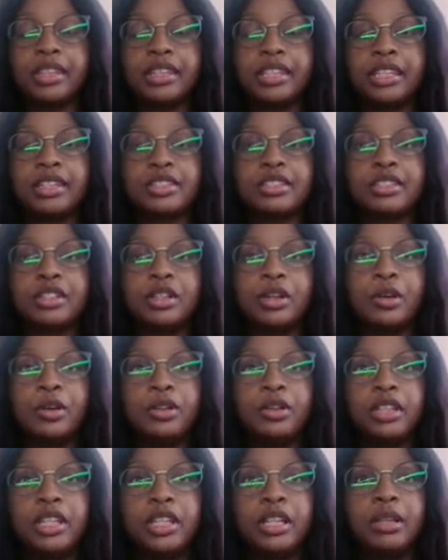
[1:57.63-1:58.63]
they're
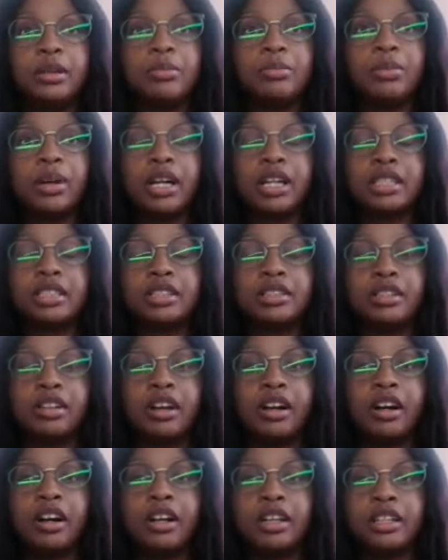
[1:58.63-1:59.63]
slowly passing
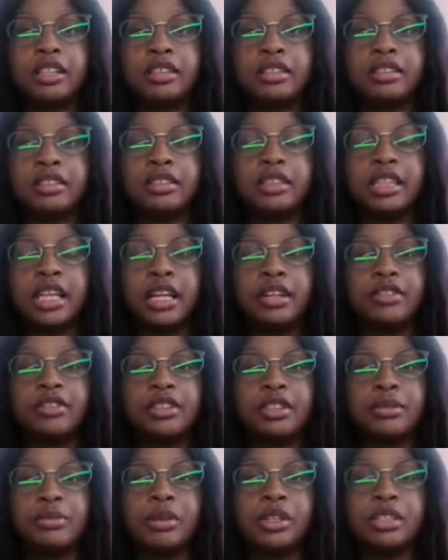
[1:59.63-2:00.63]
on that
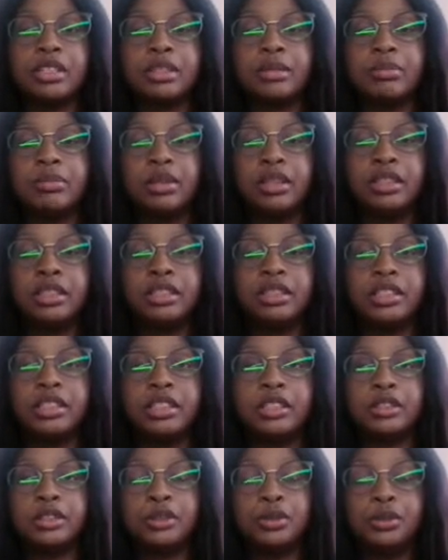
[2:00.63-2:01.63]

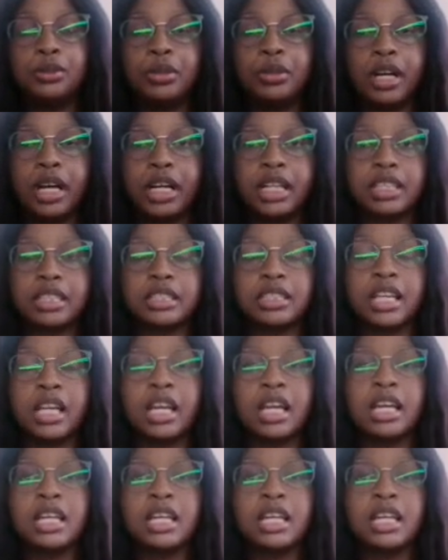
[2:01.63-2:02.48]
responsibility to us,